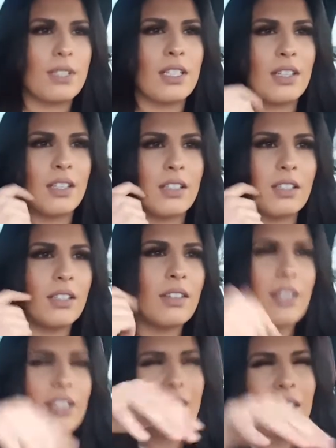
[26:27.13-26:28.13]
and
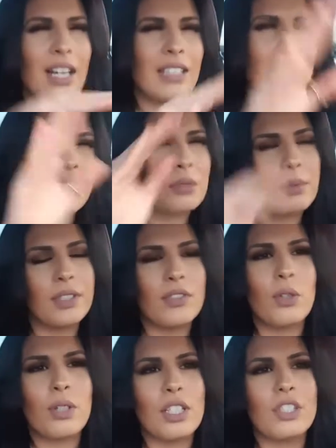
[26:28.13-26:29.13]
it has a little bit of
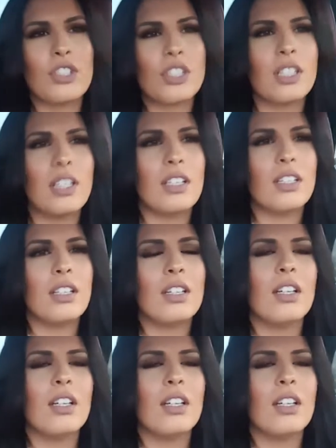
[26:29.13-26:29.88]
orange in it.